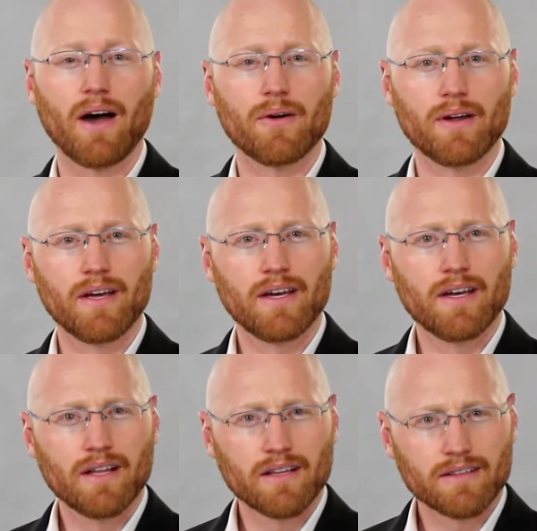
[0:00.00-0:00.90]
how
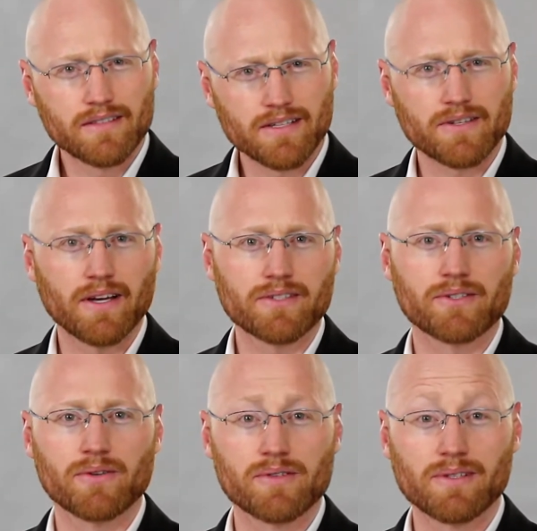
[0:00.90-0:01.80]

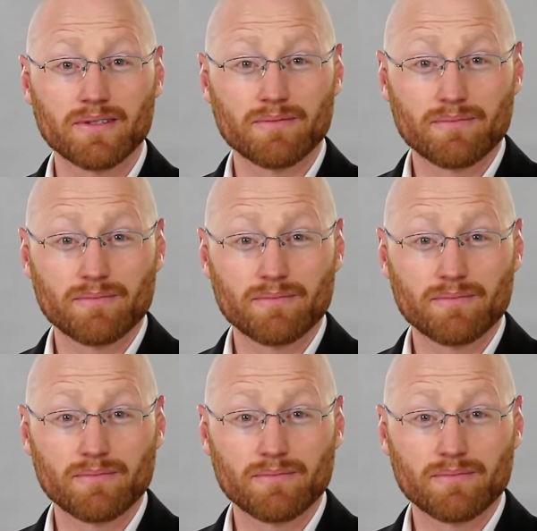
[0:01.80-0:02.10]
testosterone is